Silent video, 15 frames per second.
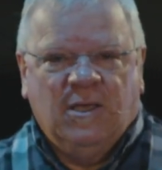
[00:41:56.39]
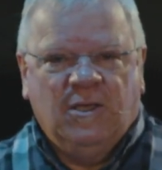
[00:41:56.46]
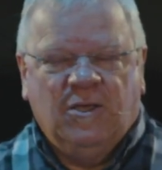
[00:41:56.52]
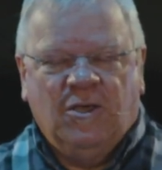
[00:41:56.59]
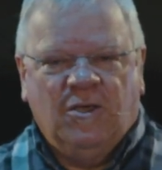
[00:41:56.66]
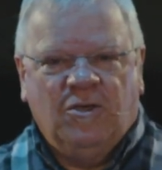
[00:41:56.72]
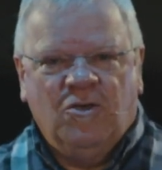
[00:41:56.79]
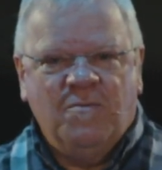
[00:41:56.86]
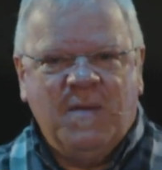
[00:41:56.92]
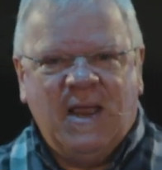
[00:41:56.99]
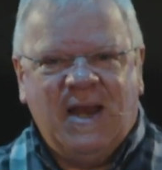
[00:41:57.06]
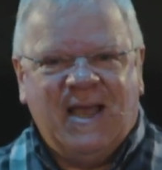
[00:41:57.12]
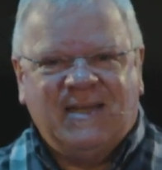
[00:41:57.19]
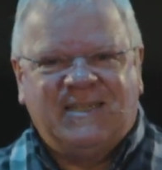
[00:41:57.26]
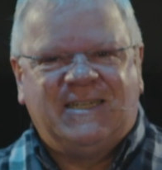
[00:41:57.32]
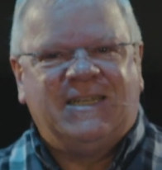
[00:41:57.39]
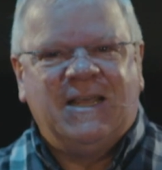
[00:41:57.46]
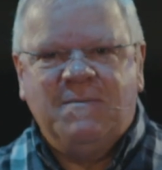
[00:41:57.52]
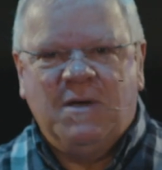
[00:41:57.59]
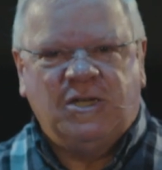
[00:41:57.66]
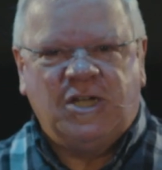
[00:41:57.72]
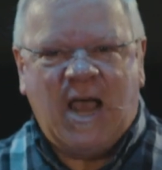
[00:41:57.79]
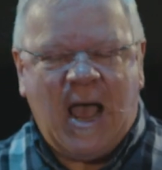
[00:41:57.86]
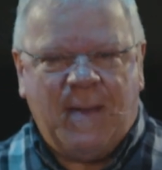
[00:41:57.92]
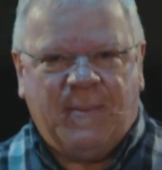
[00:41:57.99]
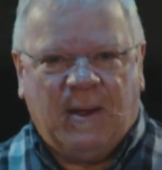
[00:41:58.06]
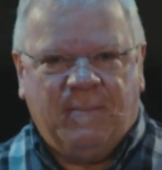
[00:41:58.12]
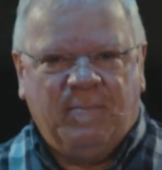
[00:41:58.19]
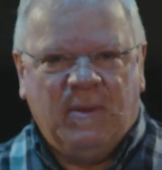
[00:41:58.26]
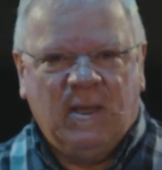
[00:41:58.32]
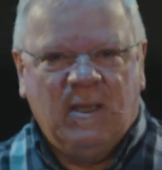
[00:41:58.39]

You may not see much happen.